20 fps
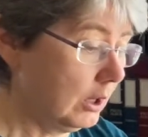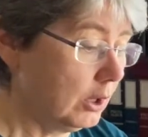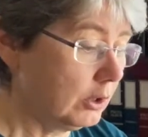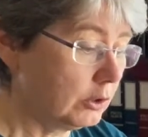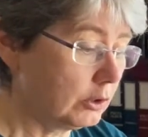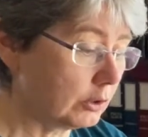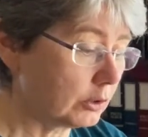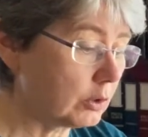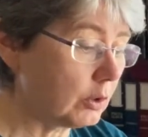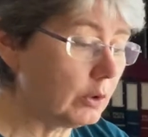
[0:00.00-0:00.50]

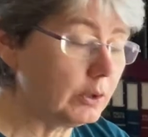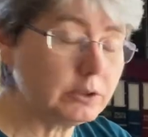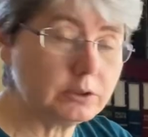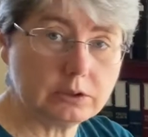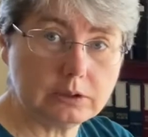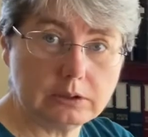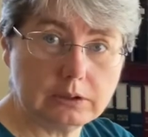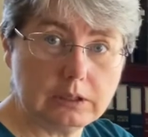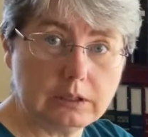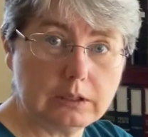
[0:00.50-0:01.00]
You're going to
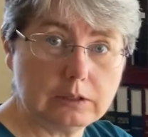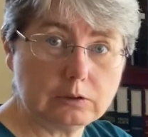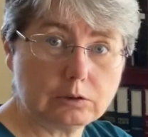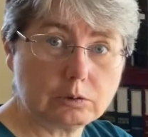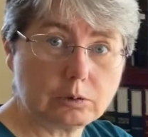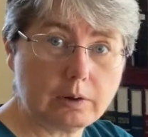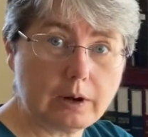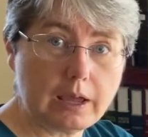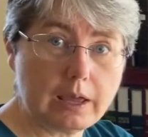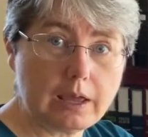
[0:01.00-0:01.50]
need
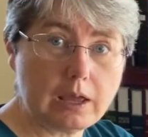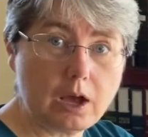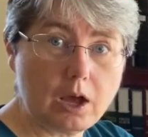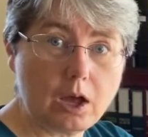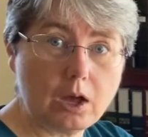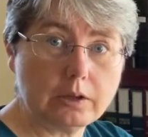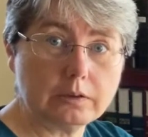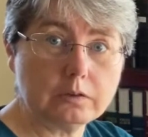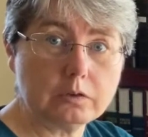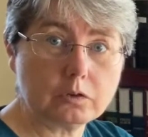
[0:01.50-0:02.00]

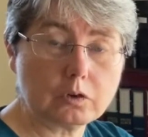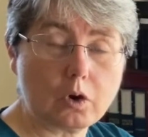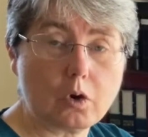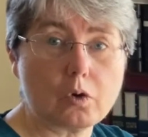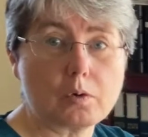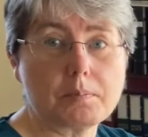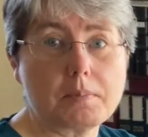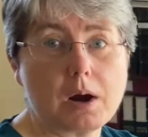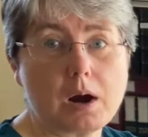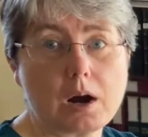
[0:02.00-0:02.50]
crayons or
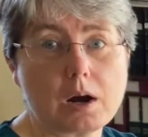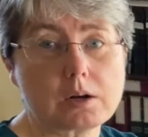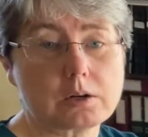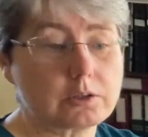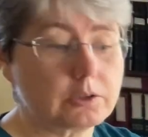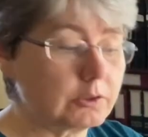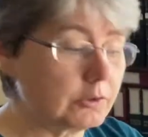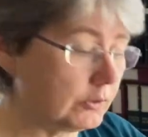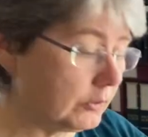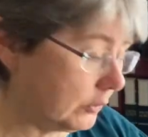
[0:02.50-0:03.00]

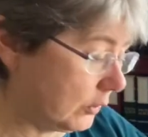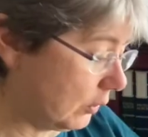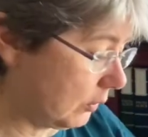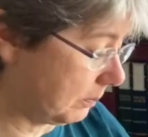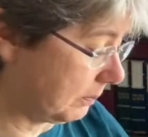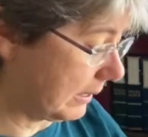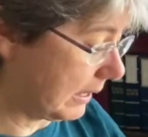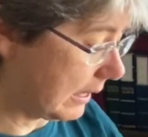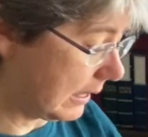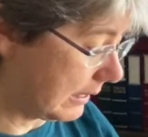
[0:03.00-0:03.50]
markers or
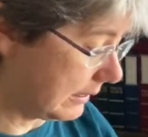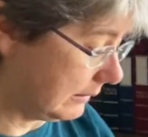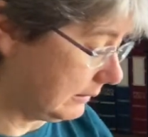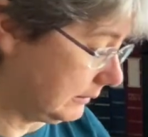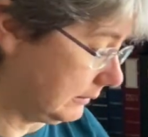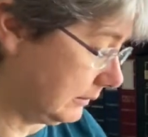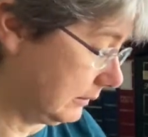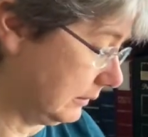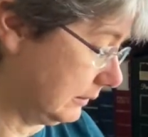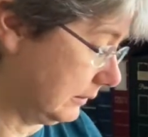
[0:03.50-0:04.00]

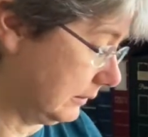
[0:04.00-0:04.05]
paint,